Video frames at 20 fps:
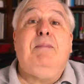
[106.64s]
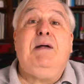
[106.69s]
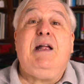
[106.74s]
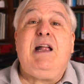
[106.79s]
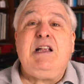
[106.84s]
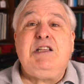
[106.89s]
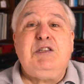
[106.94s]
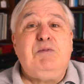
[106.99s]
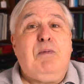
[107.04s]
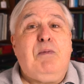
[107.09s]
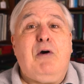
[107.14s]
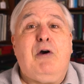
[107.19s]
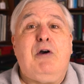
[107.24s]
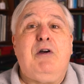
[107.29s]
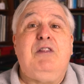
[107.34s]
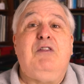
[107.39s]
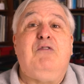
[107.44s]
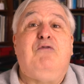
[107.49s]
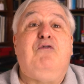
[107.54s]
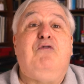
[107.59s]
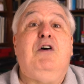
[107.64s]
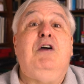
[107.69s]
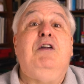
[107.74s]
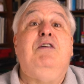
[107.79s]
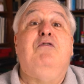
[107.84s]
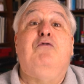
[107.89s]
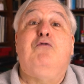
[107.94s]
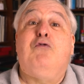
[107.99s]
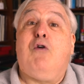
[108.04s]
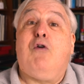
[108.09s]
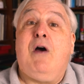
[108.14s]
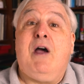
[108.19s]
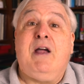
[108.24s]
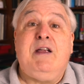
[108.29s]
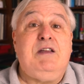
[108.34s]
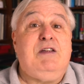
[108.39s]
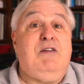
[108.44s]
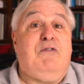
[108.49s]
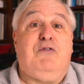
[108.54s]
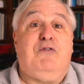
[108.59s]
But that's part of the fun of
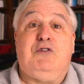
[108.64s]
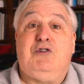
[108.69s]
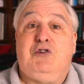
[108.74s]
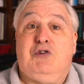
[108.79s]
trying different